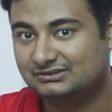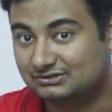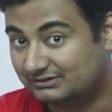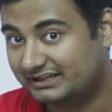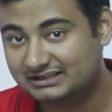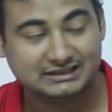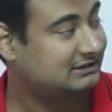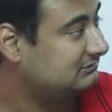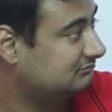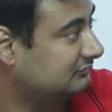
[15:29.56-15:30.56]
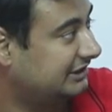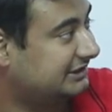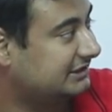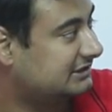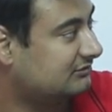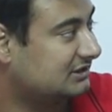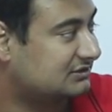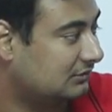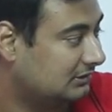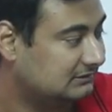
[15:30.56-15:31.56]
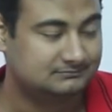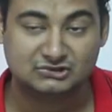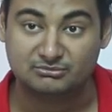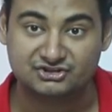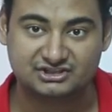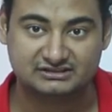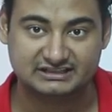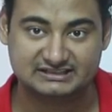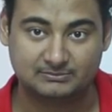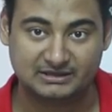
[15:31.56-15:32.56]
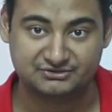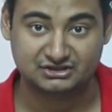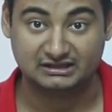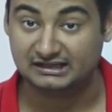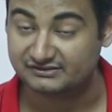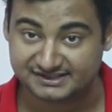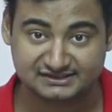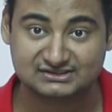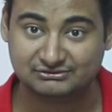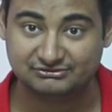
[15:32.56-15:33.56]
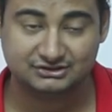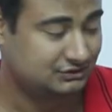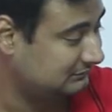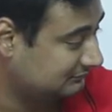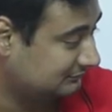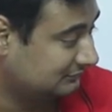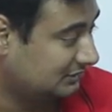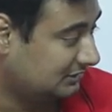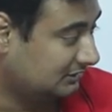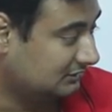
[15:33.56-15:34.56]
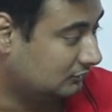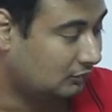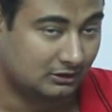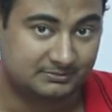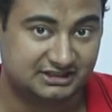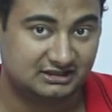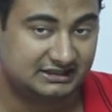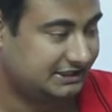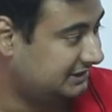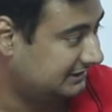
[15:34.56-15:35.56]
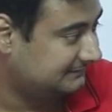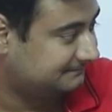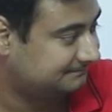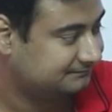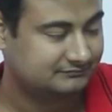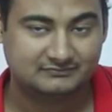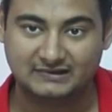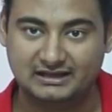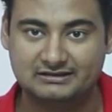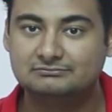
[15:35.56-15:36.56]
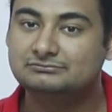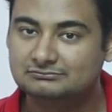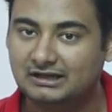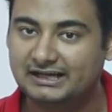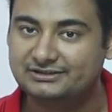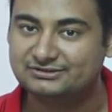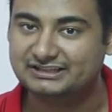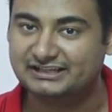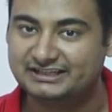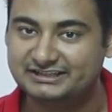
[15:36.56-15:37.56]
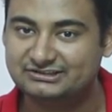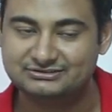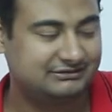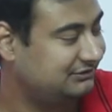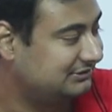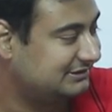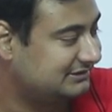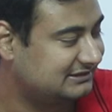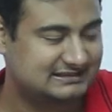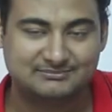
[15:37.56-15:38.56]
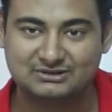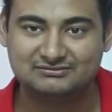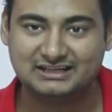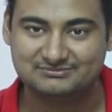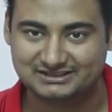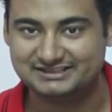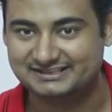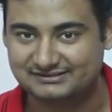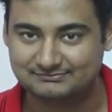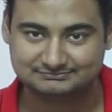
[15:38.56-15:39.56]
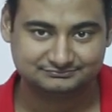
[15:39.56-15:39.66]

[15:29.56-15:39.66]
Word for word: To create that, they created what's called commercial resupply mission, and results of which orbital ATK and I don't think I need to give you an example of that, but this is